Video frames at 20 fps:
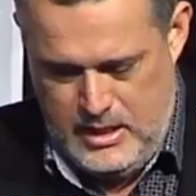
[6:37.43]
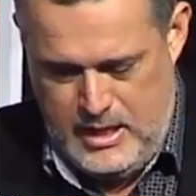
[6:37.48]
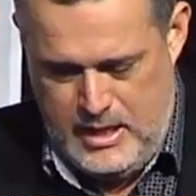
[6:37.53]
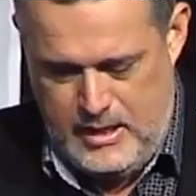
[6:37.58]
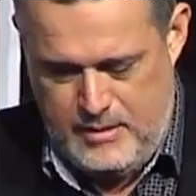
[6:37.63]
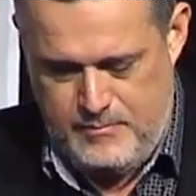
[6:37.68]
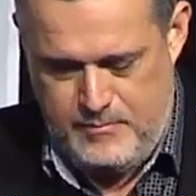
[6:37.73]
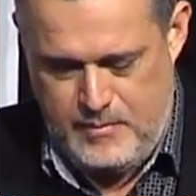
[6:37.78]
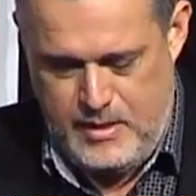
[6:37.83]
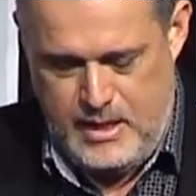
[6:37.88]

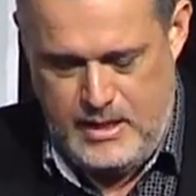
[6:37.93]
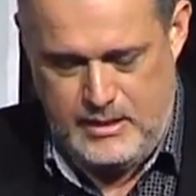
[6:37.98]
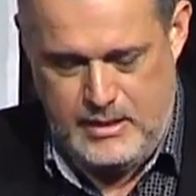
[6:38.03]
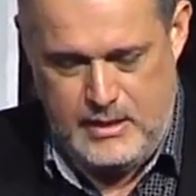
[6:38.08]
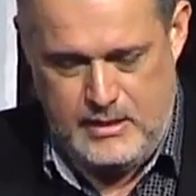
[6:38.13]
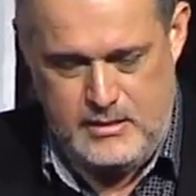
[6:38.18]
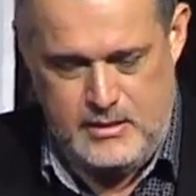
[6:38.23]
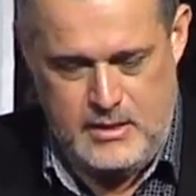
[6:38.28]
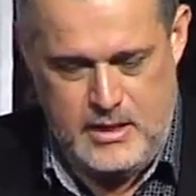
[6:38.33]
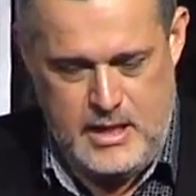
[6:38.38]
And
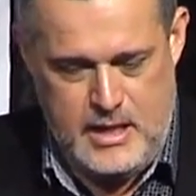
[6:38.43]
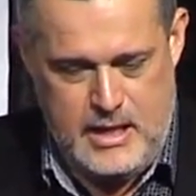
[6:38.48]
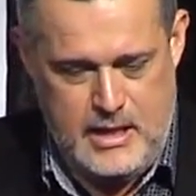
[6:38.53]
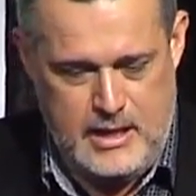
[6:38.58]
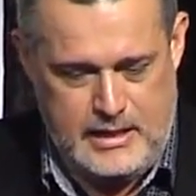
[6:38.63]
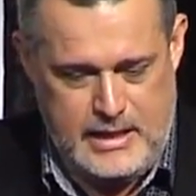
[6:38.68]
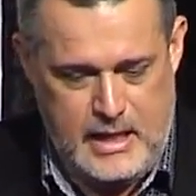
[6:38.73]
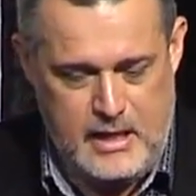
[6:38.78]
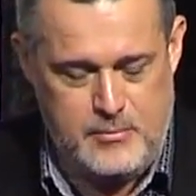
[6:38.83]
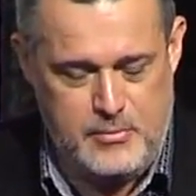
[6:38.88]
then
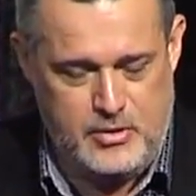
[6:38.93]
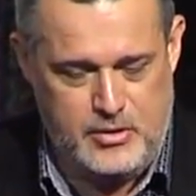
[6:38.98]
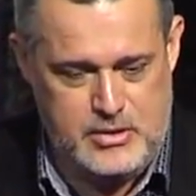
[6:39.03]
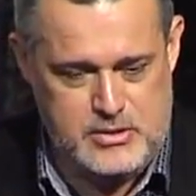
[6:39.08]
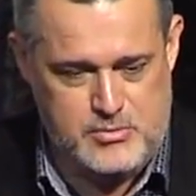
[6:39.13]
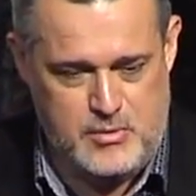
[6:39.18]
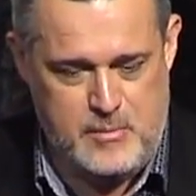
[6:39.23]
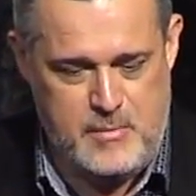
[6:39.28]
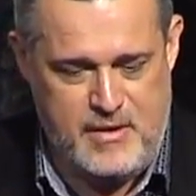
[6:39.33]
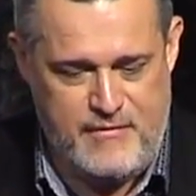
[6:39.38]
accountability
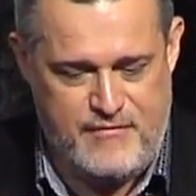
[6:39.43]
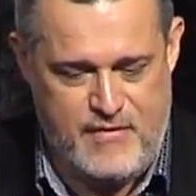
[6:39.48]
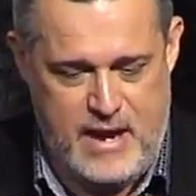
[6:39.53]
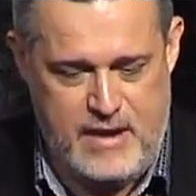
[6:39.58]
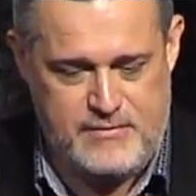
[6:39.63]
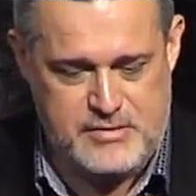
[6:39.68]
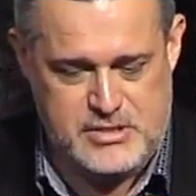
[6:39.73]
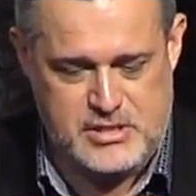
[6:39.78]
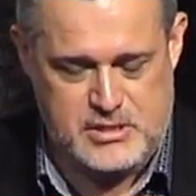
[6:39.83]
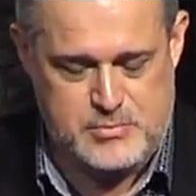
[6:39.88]
is one of my
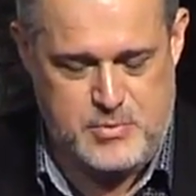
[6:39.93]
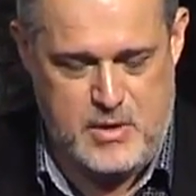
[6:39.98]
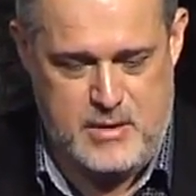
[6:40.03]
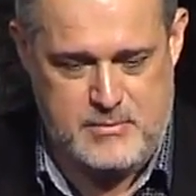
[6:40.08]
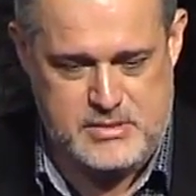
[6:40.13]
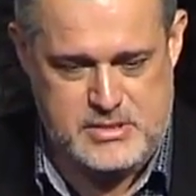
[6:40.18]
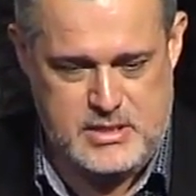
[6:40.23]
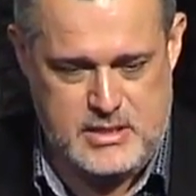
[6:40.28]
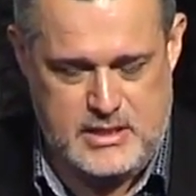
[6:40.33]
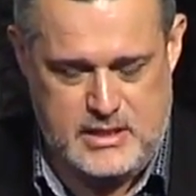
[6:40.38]
5 or 6
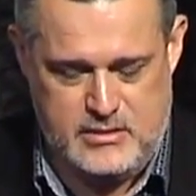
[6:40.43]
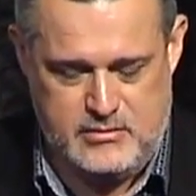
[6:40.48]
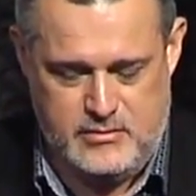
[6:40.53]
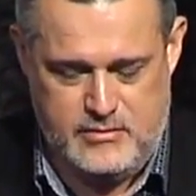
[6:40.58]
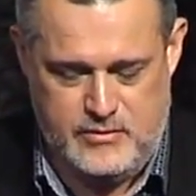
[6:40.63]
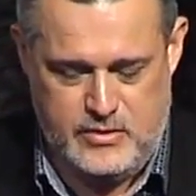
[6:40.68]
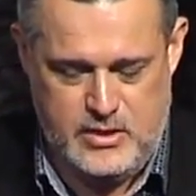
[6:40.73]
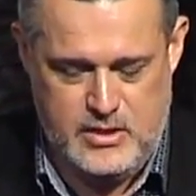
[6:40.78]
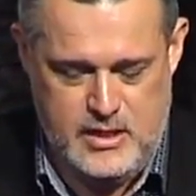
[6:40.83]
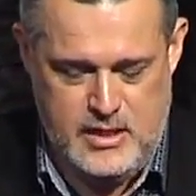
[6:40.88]
promises I got to
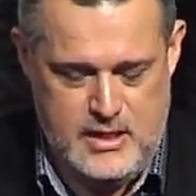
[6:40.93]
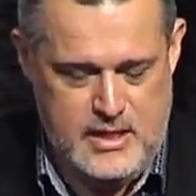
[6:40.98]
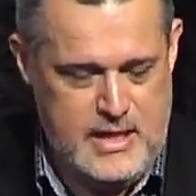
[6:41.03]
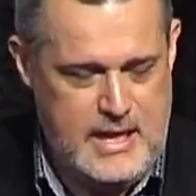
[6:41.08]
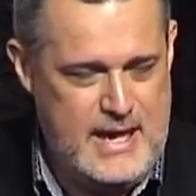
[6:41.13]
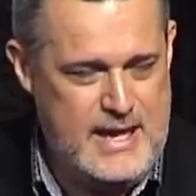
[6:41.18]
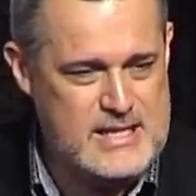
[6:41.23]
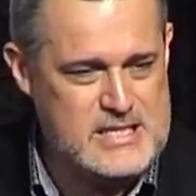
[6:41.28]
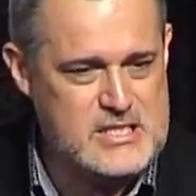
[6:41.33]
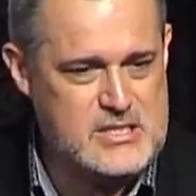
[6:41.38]
deliver.
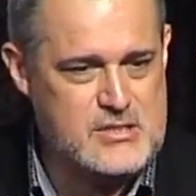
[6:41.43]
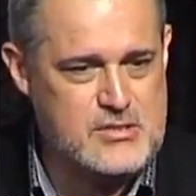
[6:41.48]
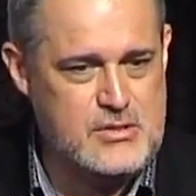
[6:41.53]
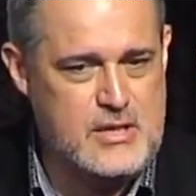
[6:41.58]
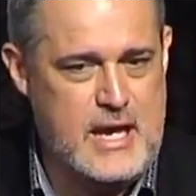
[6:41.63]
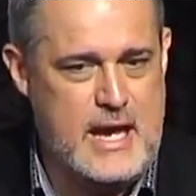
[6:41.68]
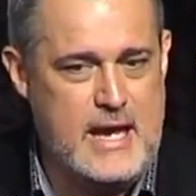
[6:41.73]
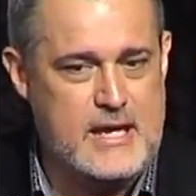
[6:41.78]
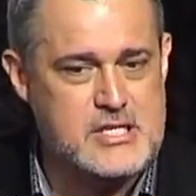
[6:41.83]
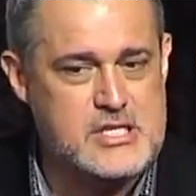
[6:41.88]
S
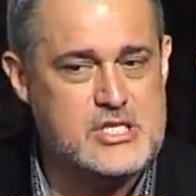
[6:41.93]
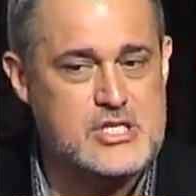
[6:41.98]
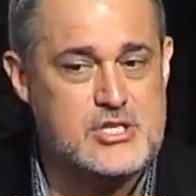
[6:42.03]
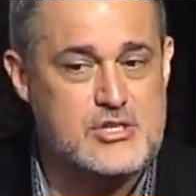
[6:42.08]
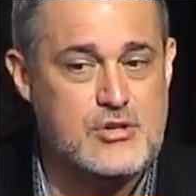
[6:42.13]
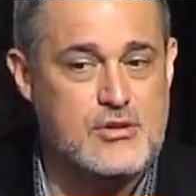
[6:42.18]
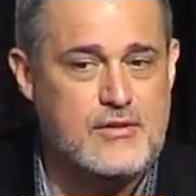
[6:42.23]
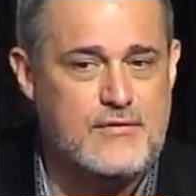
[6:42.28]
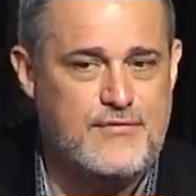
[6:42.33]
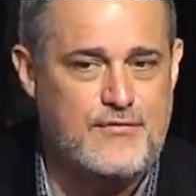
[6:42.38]

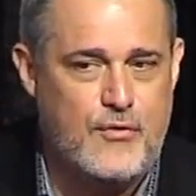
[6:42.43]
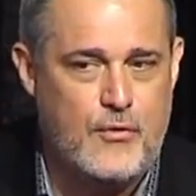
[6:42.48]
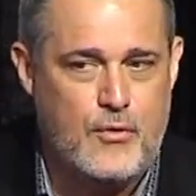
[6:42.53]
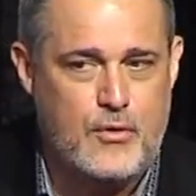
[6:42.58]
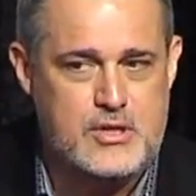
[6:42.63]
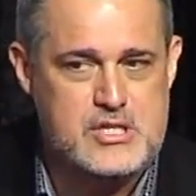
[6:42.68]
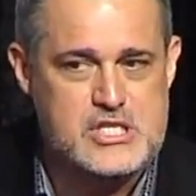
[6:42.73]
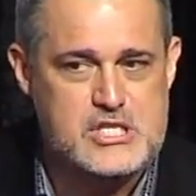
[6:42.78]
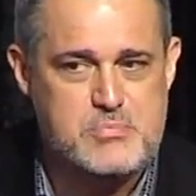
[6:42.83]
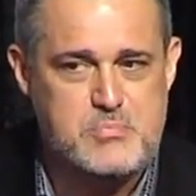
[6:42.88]
stood
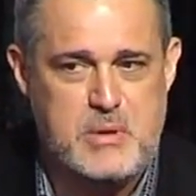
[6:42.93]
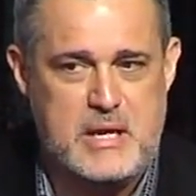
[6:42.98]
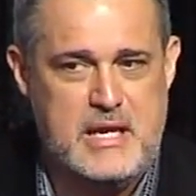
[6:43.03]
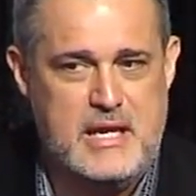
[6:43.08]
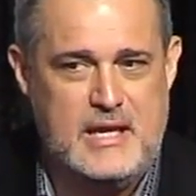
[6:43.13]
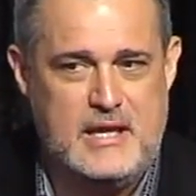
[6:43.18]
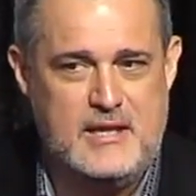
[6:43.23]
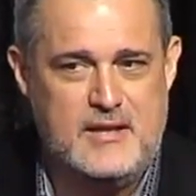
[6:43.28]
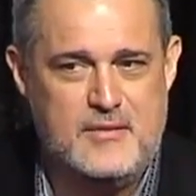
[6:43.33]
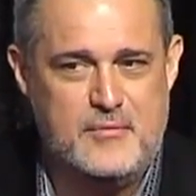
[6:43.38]
for
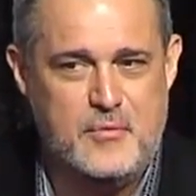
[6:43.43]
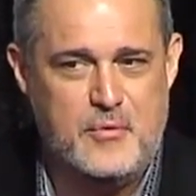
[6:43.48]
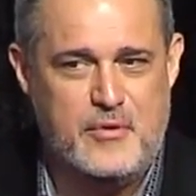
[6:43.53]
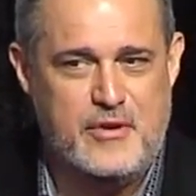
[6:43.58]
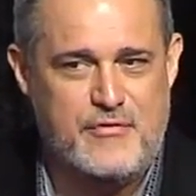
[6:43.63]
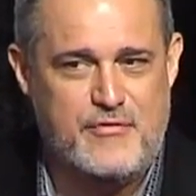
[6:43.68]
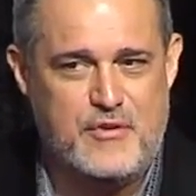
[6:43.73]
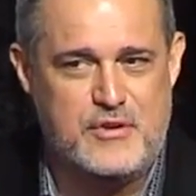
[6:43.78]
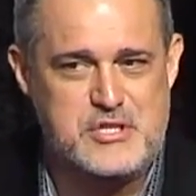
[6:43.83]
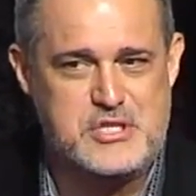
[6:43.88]
speed when
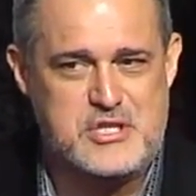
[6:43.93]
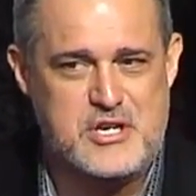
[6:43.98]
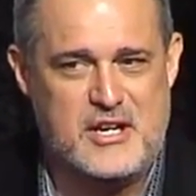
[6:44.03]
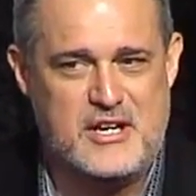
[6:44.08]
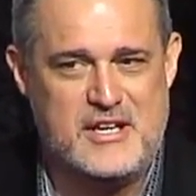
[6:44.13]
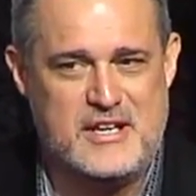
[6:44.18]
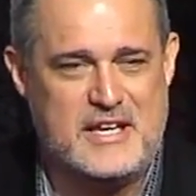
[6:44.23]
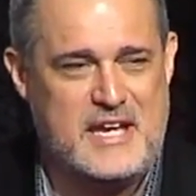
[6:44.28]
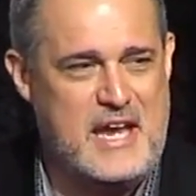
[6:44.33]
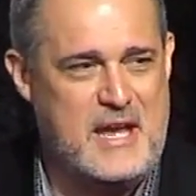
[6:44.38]
we first
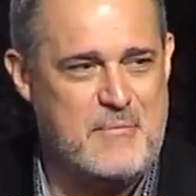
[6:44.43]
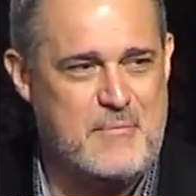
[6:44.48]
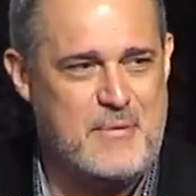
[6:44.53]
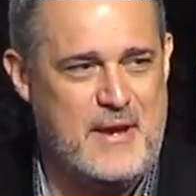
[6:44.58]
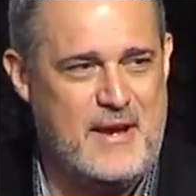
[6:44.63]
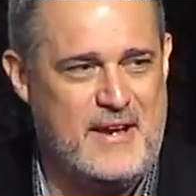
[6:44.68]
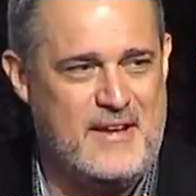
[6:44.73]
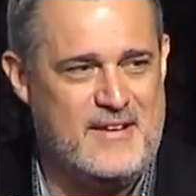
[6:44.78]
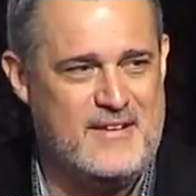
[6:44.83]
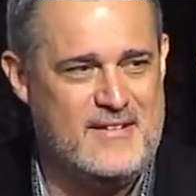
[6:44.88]
started the
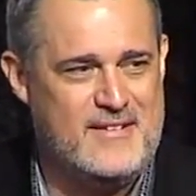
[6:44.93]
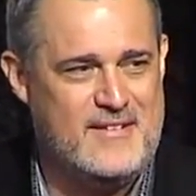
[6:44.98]
campaign.